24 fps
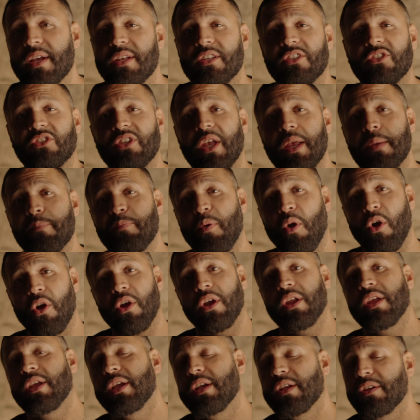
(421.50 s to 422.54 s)
Say
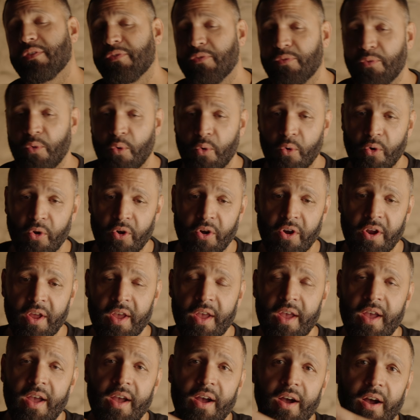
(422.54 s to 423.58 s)
Park for
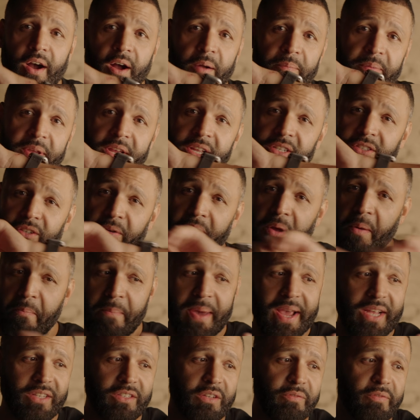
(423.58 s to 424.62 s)
his
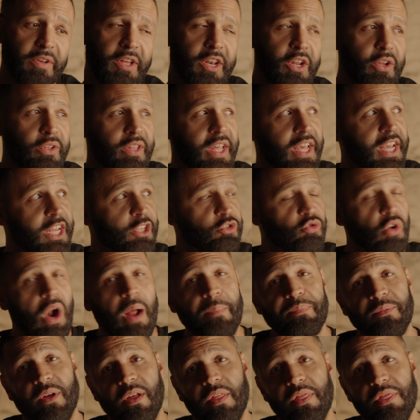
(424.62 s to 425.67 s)
amazing video that he
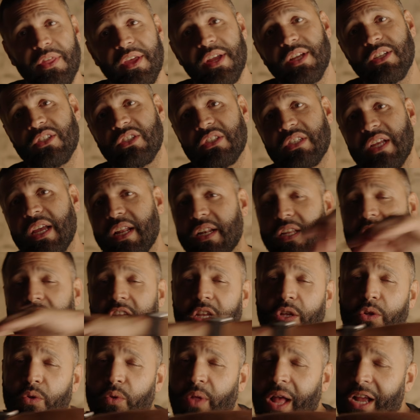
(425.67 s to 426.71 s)
dropped on this, and
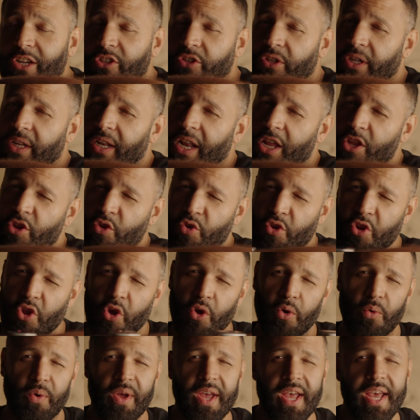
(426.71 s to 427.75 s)
he'll actually let you
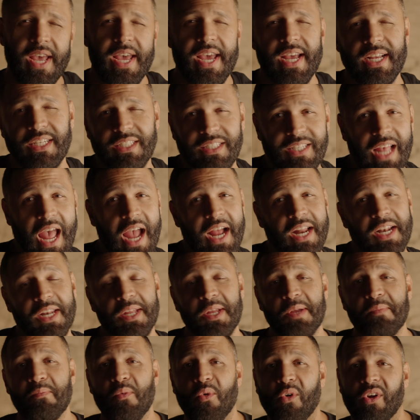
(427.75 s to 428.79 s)
know
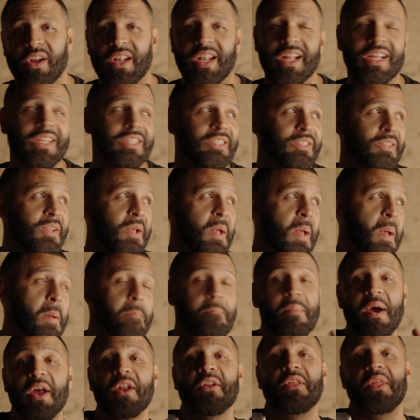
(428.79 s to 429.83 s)
exactly, more or less
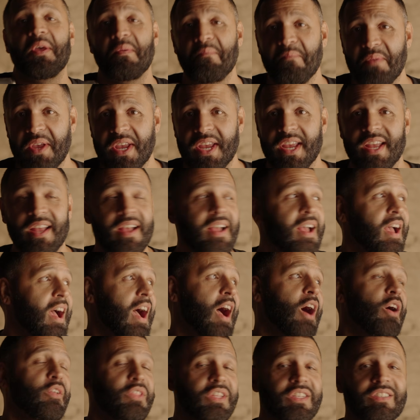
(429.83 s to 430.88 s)
better than me,
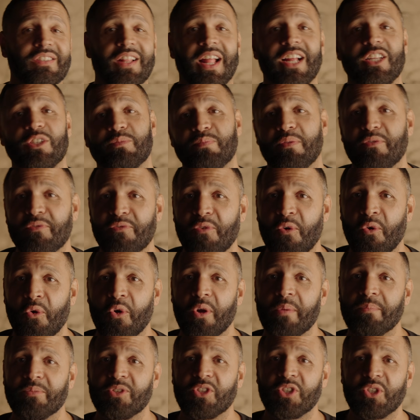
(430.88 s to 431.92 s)
how these lights
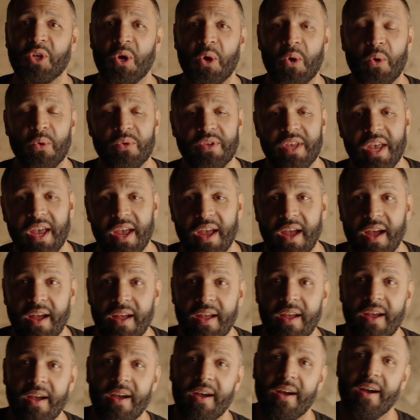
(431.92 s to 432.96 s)
perform. So yeah,
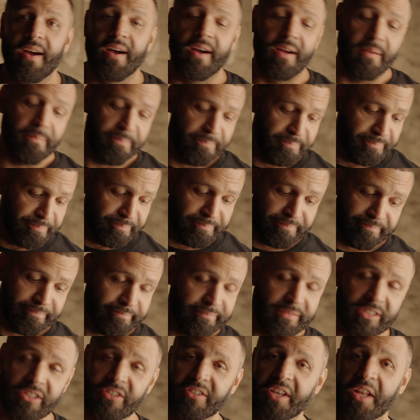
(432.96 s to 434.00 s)

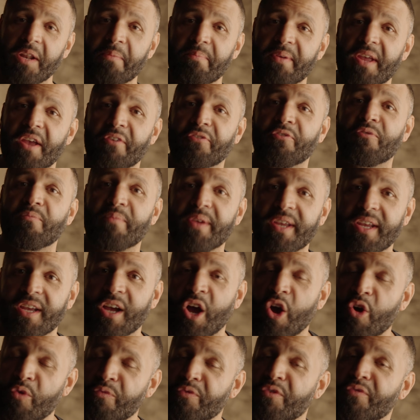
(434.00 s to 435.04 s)
this is gonna be it for me. I
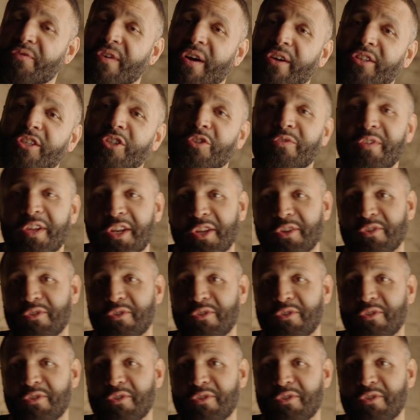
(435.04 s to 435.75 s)
hope you found this video